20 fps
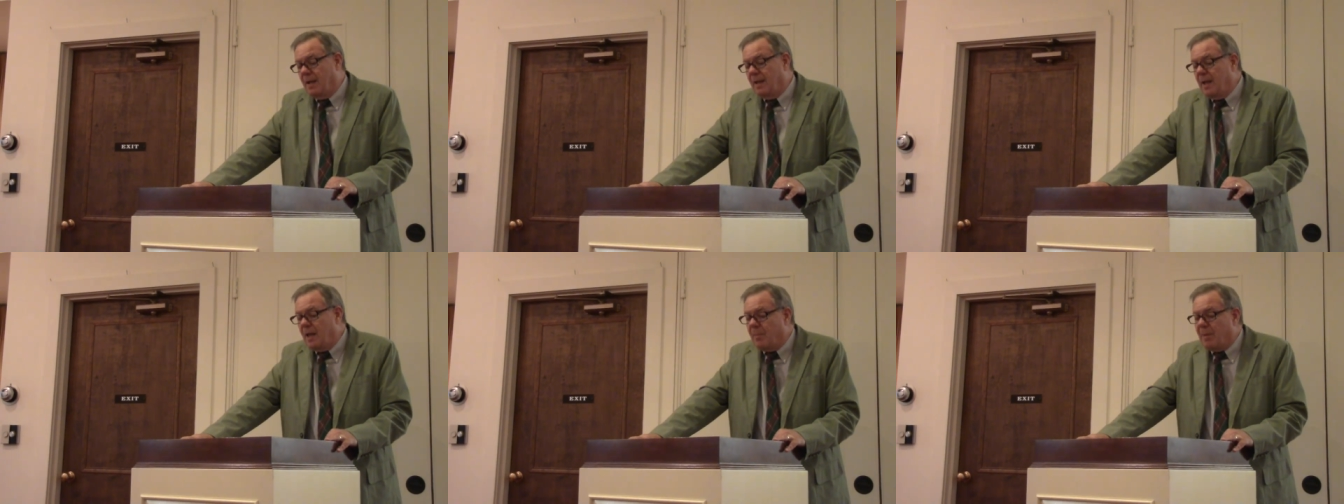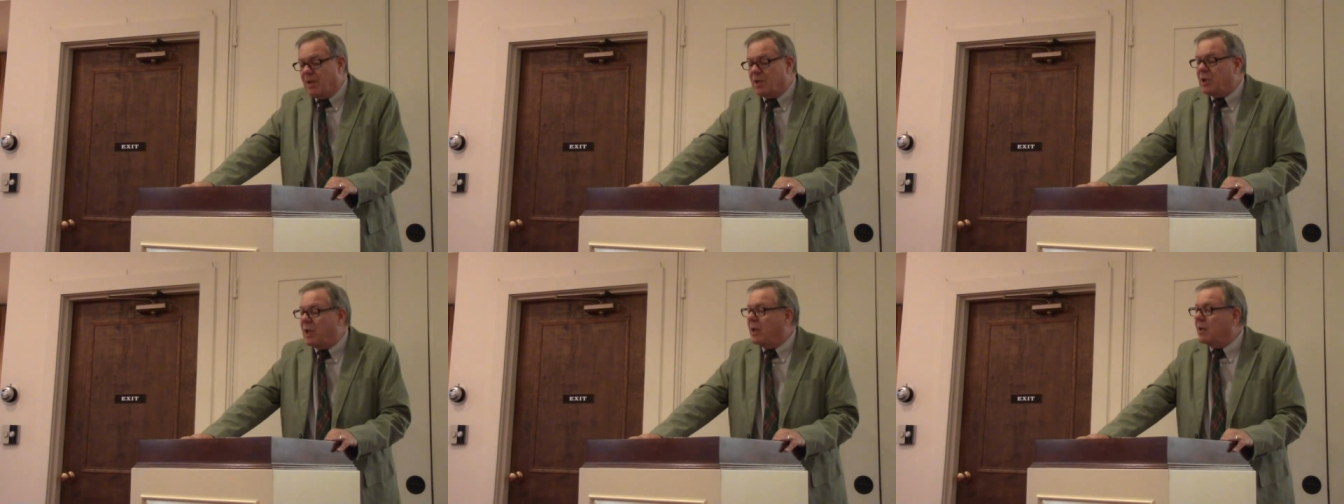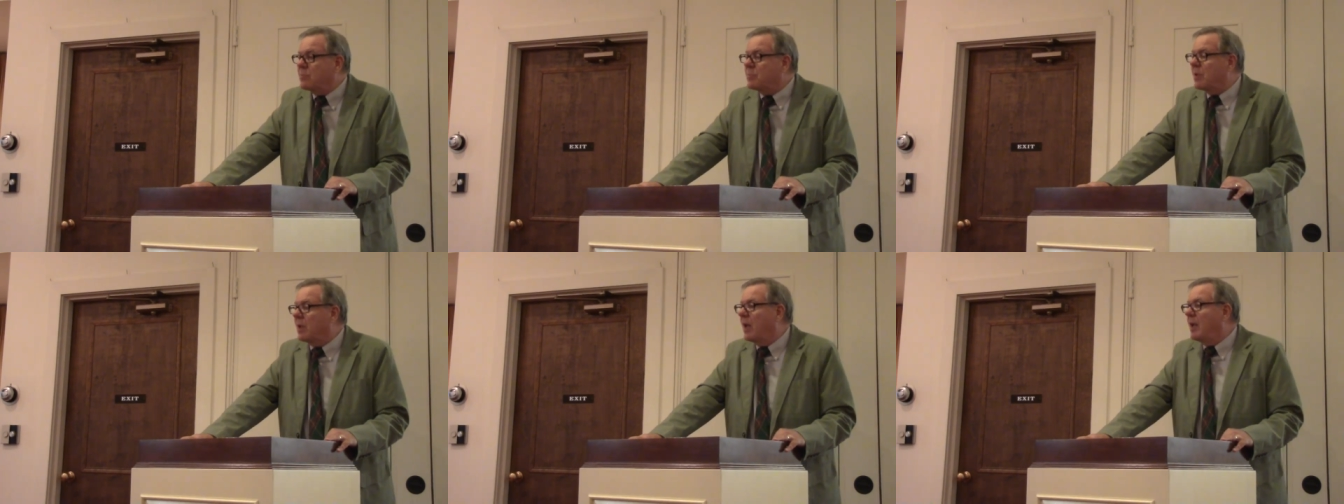Think about
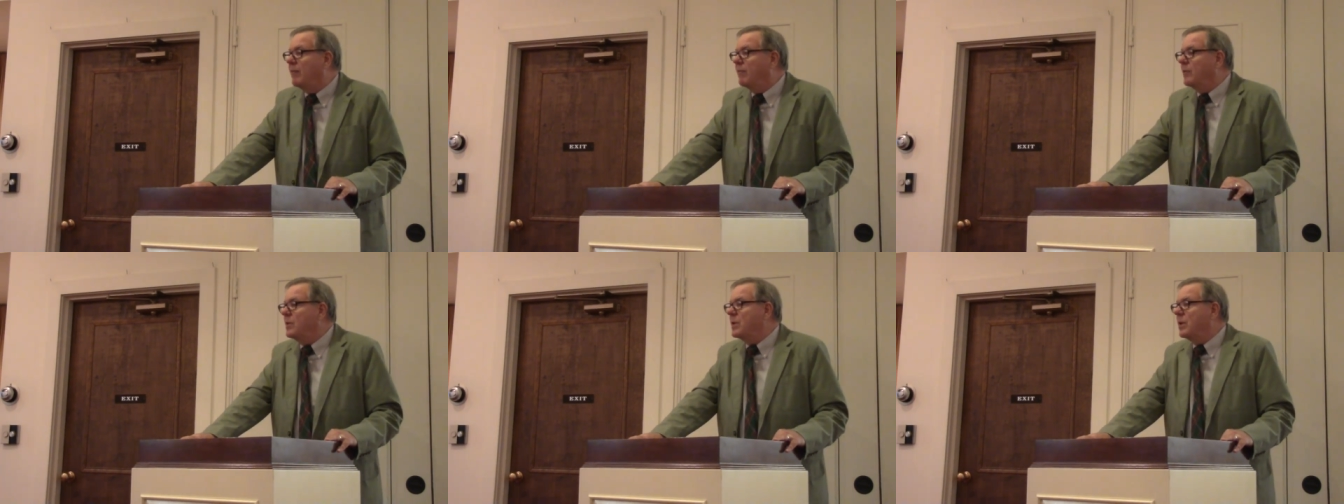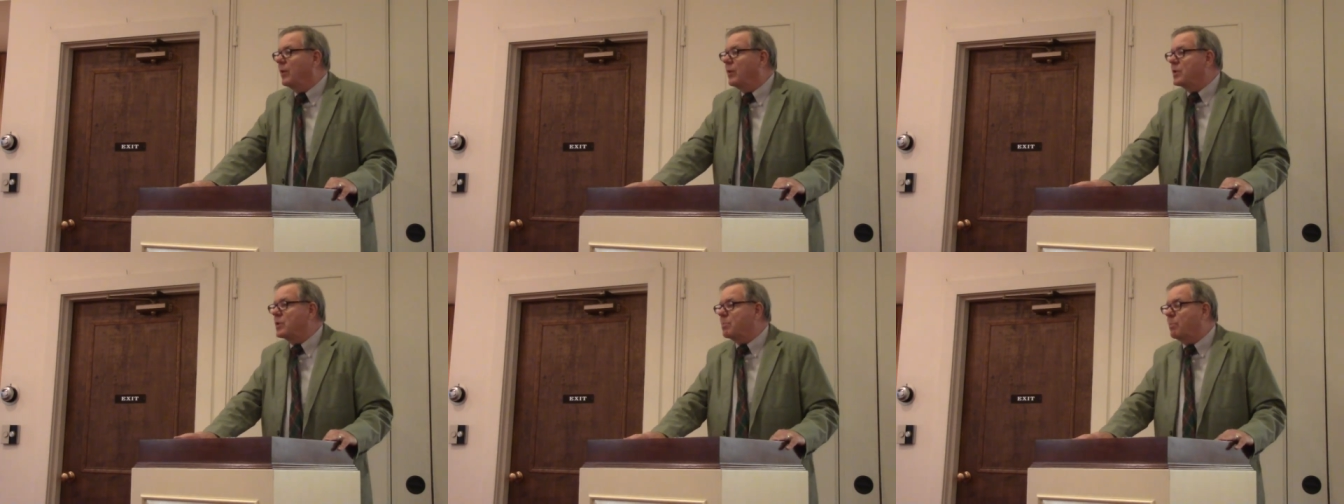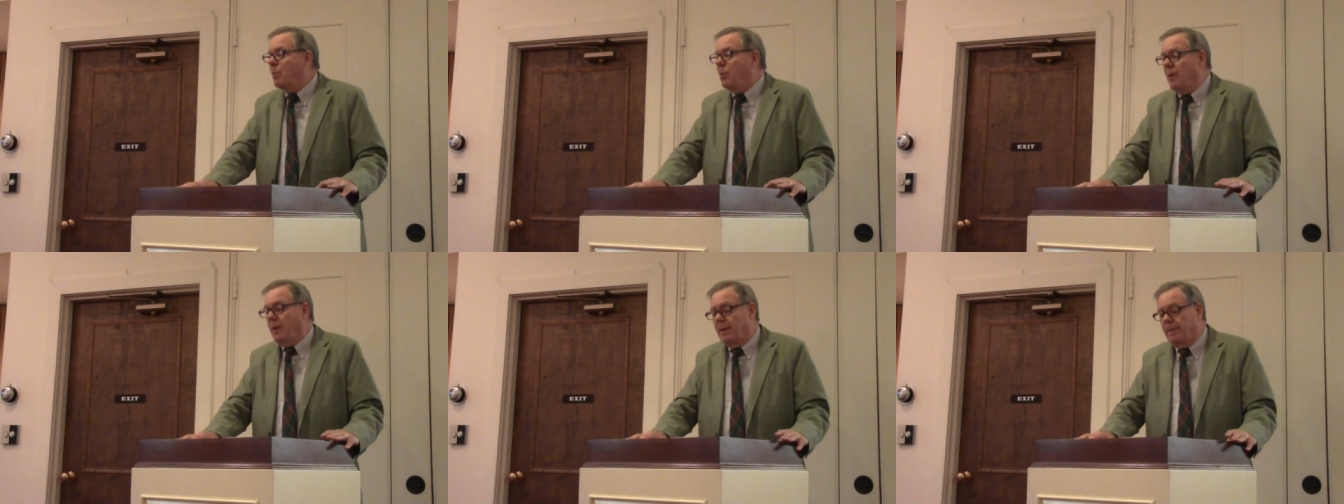Jacob's life until
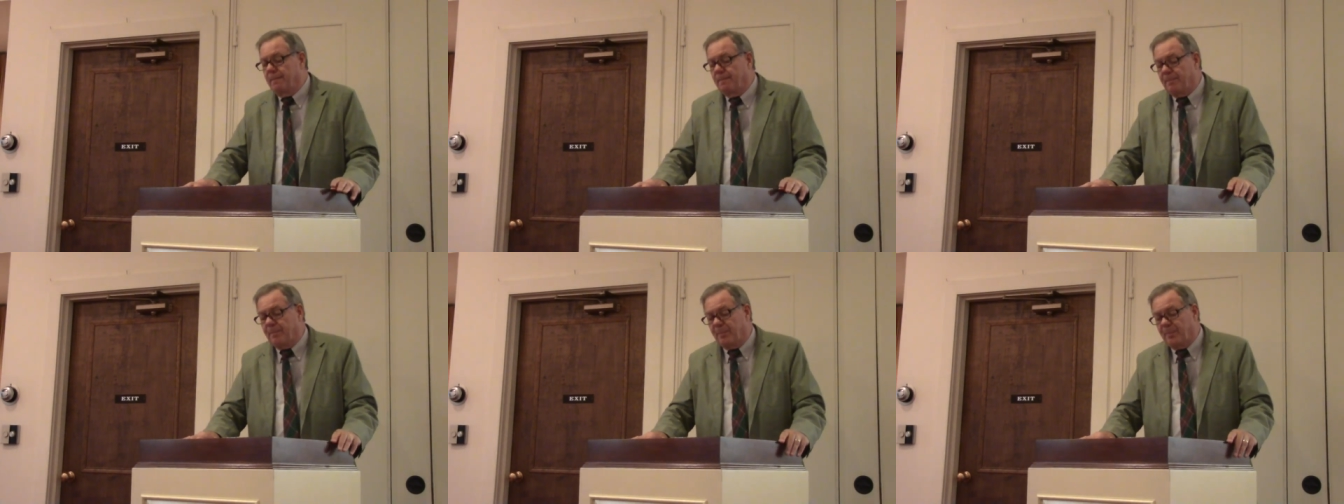this point.